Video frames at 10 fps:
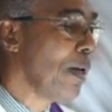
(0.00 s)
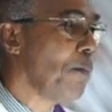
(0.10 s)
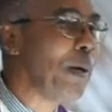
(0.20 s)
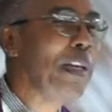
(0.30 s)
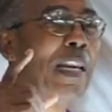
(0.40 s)

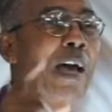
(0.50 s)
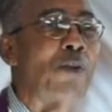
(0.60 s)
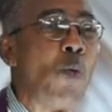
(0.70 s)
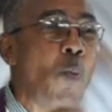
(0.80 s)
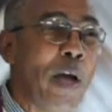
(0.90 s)
But
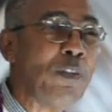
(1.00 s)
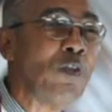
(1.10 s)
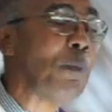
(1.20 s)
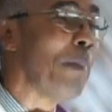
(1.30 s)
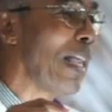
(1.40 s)
never
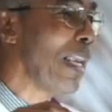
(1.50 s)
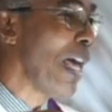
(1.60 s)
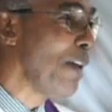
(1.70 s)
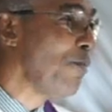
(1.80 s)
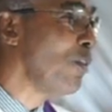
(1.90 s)
once in my
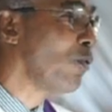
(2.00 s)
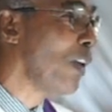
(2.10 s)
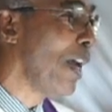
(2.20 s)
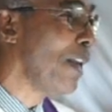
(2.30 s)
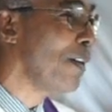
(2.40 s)
life," he
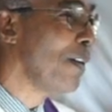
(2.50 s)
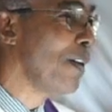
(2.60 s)
said,